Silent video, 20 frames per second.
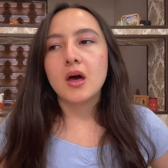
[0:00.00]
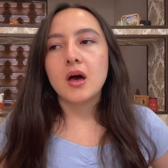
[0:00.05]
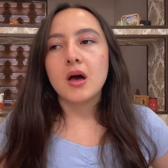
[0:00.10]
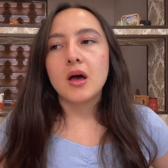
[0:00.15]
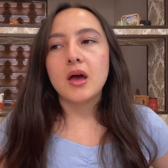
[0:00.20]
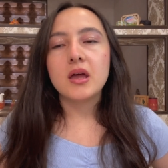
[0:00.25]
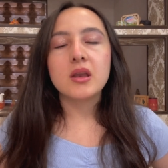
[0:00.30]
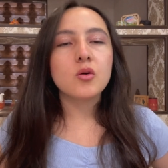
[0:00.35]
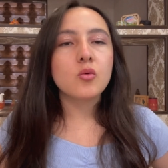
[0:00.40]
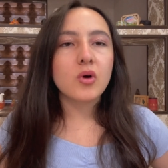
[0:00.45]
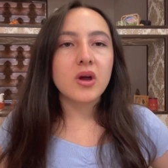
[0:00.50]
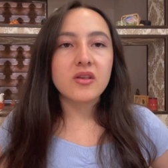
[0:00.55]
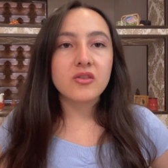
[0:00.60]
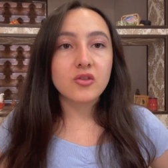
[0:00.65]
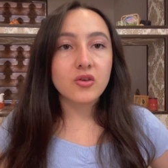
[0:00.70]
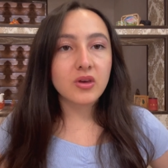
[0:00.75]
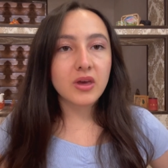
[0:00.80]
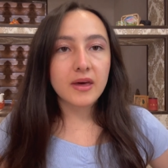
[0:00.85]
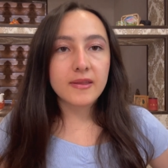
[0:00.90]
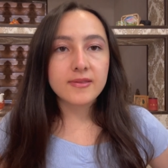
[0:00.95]
Anyways,
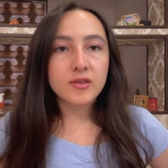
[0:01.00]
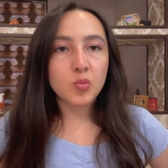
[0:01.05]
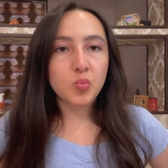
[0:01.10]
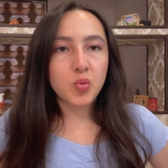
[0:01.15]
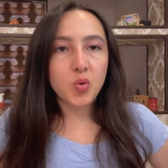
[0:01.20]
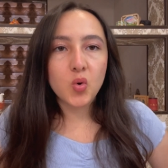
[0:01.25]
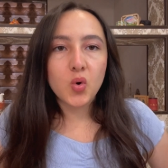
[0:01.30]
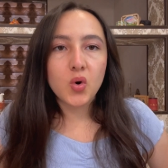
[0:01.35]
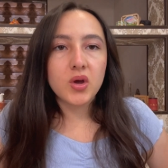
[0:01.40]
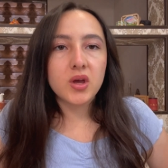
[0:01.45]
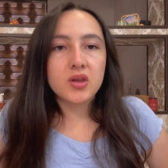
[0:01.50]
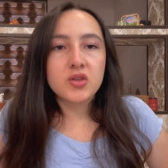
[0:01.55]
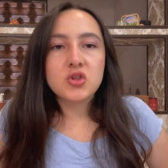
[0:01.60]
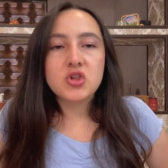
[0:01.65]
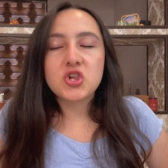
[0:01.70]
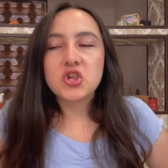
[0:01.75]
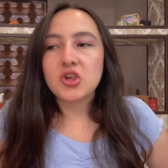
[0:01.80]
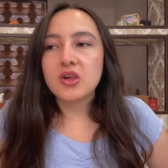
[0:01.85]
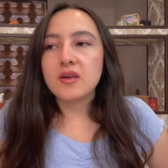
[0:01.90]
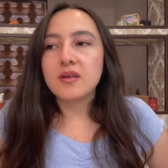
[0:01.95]
you get the point.
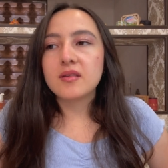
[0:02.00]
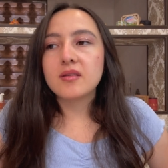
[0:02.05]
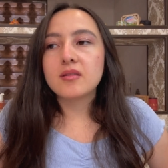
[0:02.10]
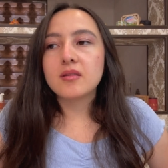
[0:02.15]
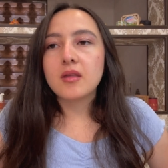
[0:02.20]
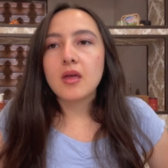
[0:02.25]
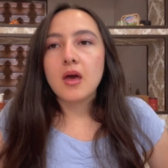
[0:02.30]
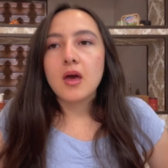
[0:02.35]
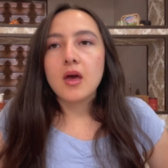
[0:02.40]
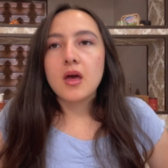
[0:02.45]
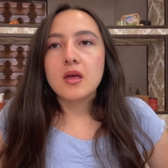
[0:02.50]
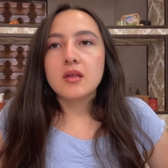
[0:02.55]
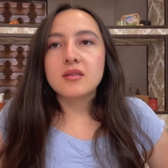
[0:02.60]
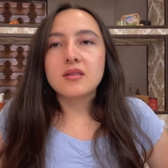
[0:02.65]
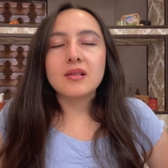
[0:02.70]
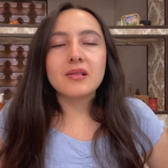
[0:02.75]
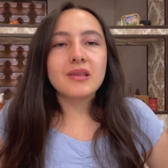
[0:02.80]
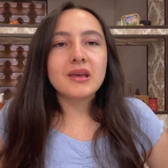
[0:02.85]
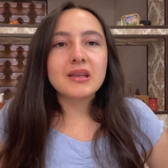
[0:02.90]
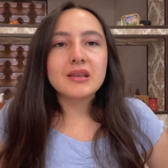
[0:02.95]
Just
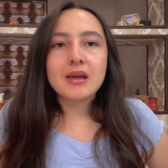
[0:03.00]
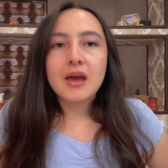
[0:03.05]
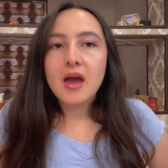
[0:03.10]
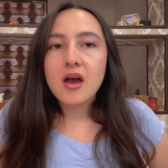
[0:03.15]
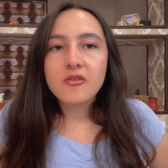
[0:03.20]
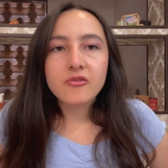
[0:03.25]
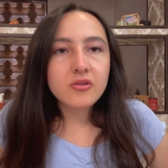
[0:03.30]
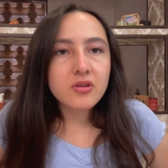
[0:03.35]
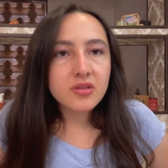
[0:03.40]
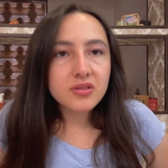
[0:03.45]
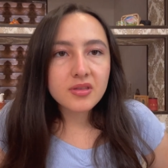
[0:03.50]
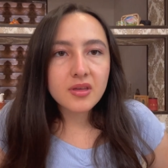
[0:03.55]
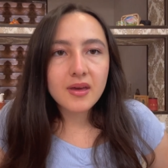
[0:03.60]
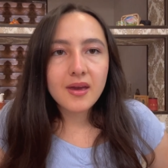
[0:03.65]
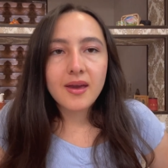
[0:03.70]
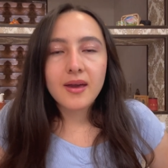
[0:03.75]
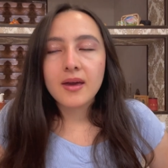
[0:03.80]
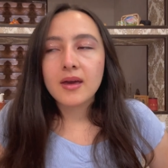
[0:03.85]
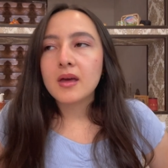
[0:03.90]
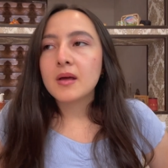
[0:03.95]
delete
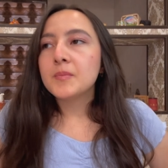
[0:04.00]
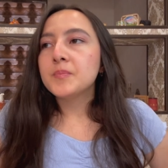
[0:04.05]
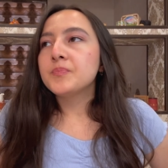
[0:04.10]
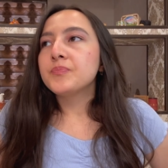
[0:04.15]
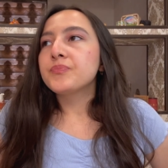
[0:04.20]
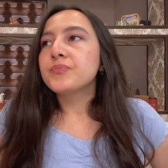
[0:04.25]
everything